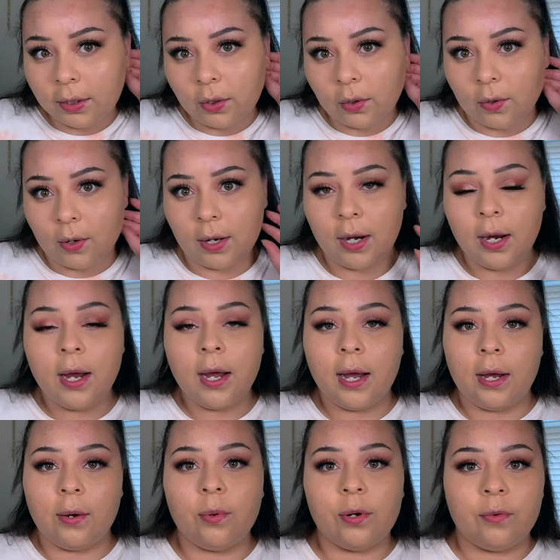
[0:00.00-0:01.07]
or
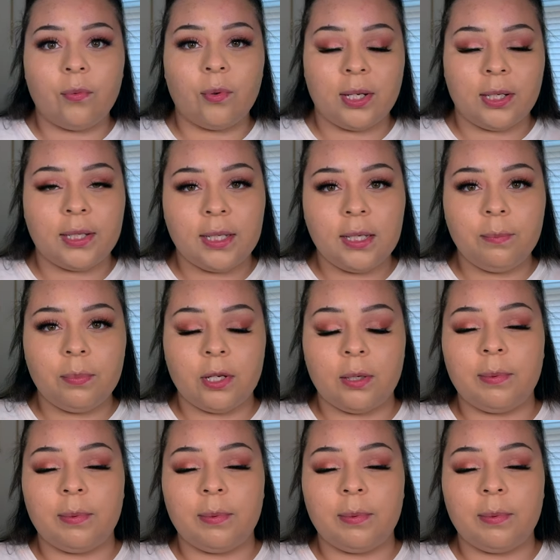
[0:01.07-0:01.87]
I would have went deeper.